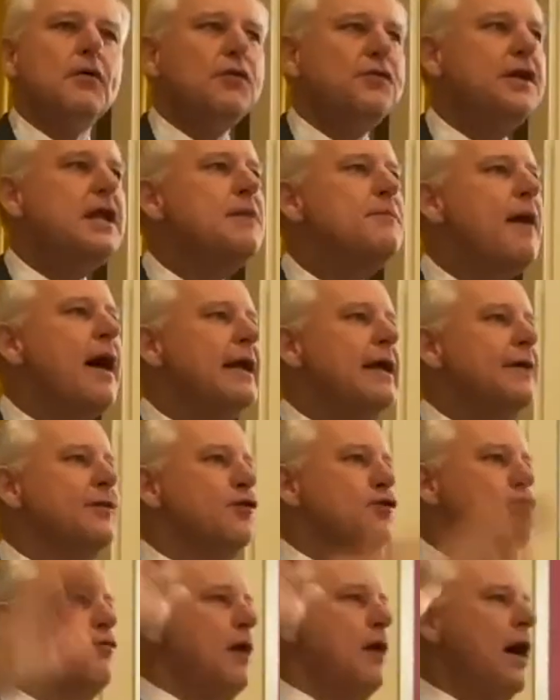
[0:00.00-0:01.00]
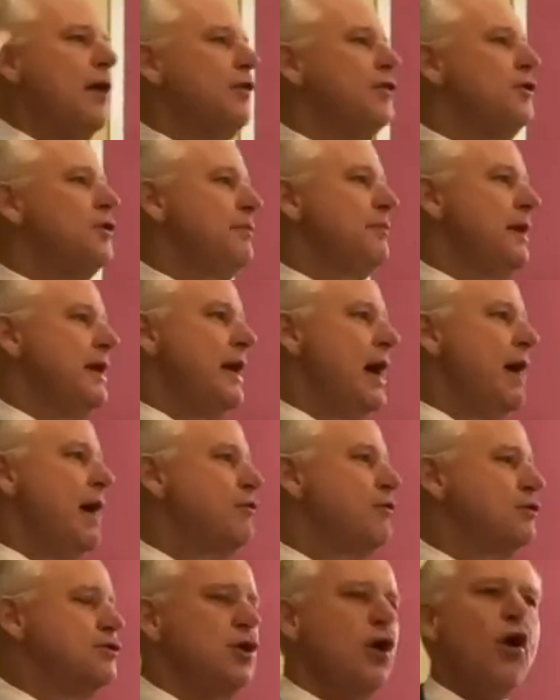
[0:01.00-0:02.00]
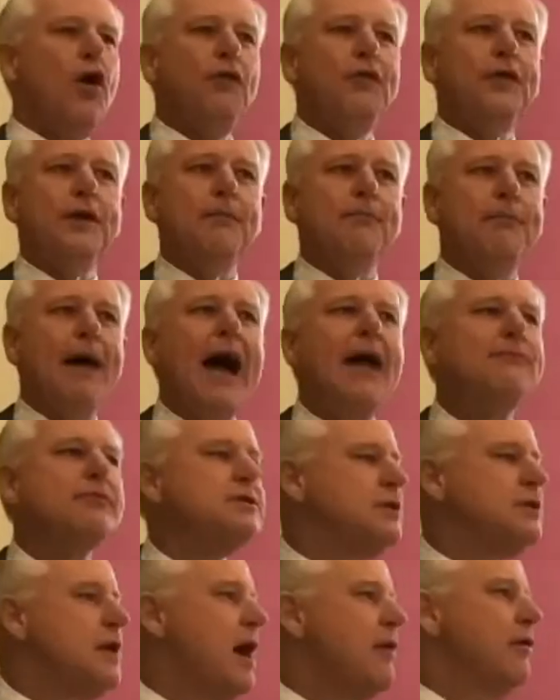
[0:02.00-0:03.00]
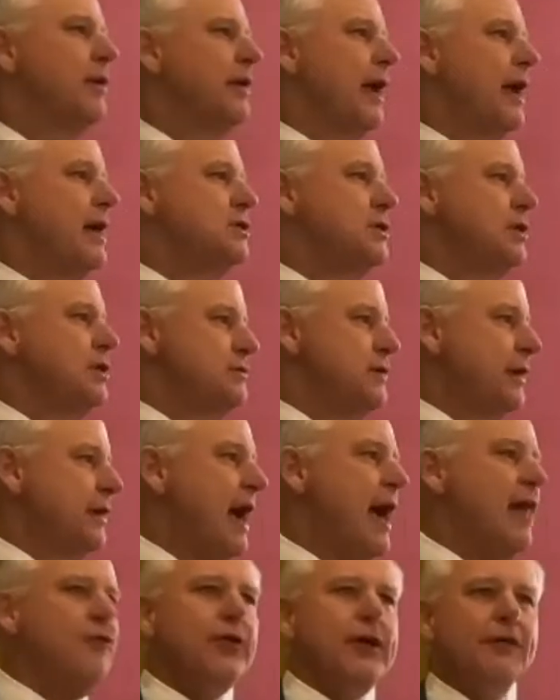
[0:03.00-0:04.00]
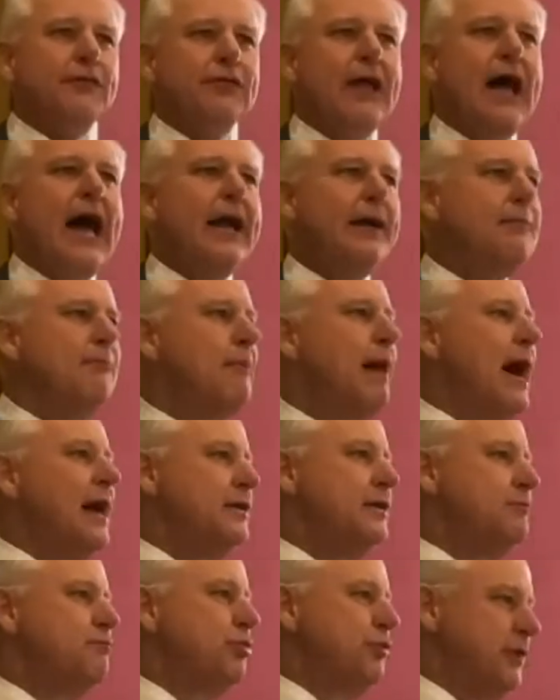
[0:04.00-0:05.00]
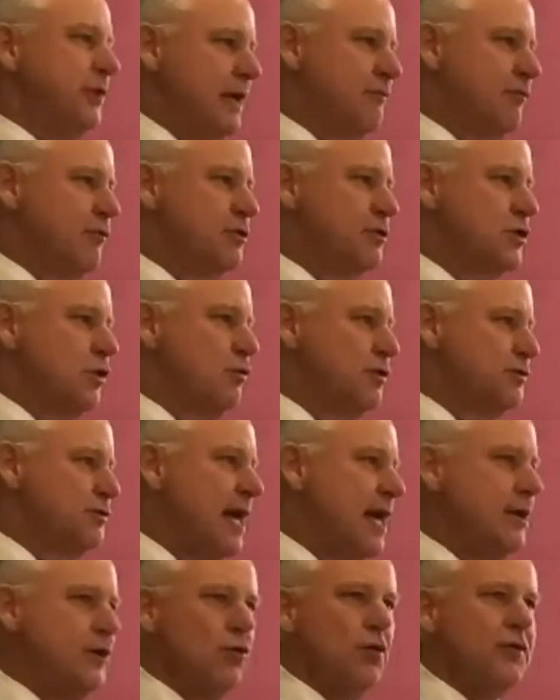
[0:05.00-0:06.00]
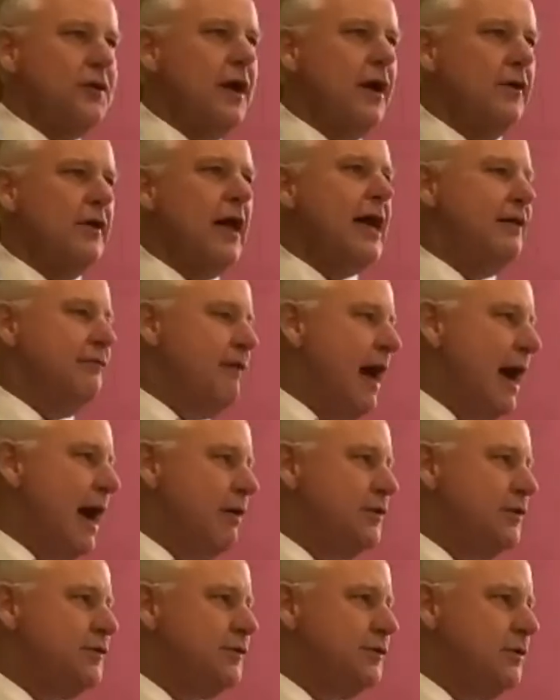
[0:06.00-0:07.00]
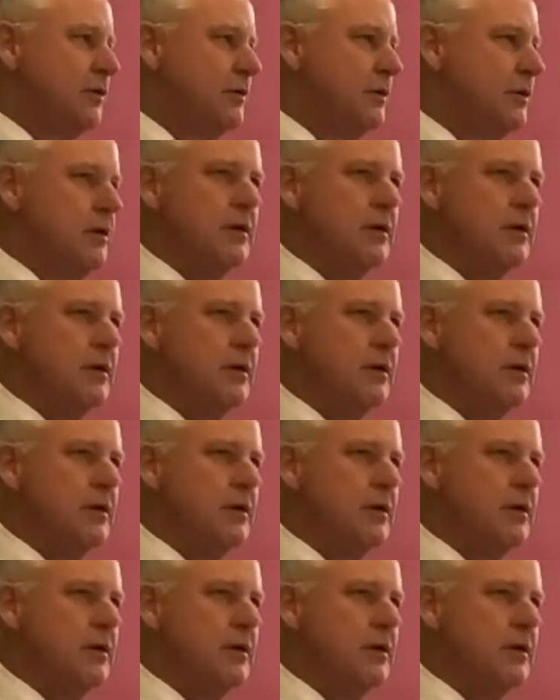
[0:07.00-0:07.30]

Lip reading: Was anybody in the room other than me ever told that a Baptist congregation is a gathering of like-minded believers, or was that a North Carolina virus?